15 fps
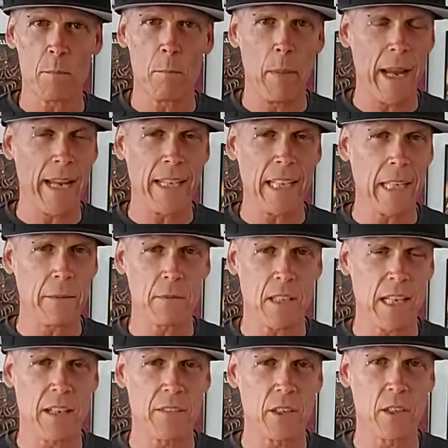band names
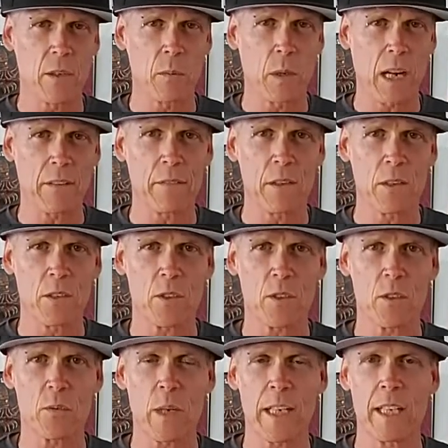I'd ever heard. When I first
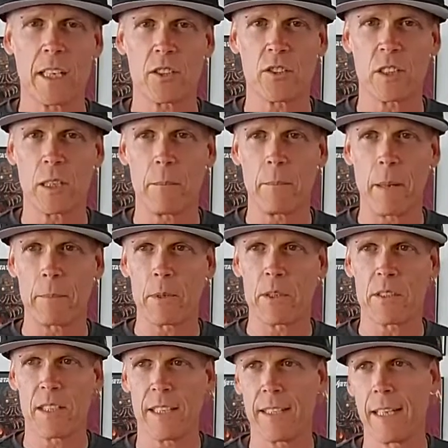heard Red Hot Chili
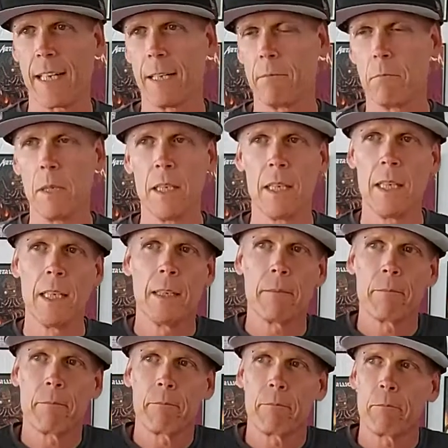Peppers in,
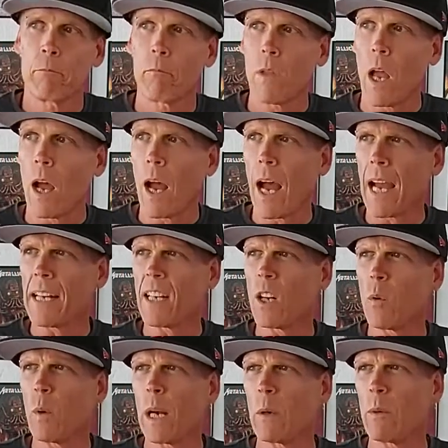I don't
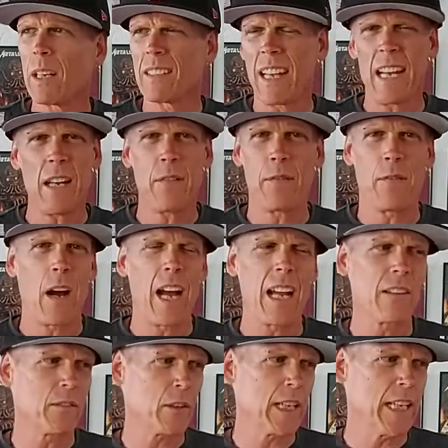know when it was,
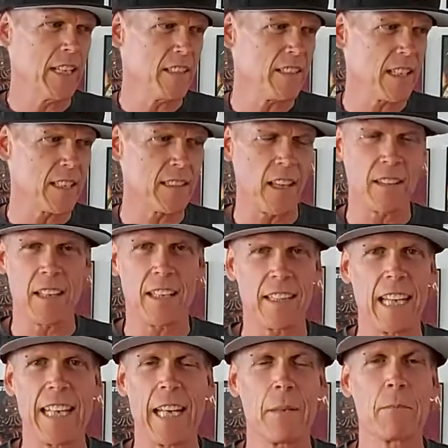85 or 86, I thought
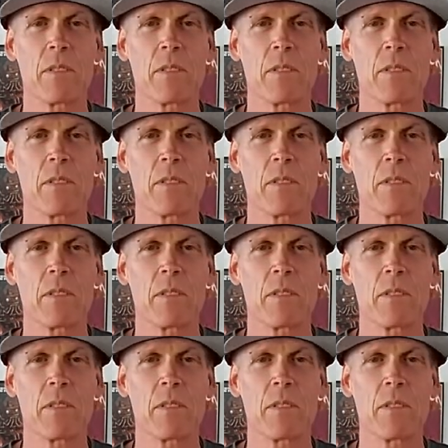that name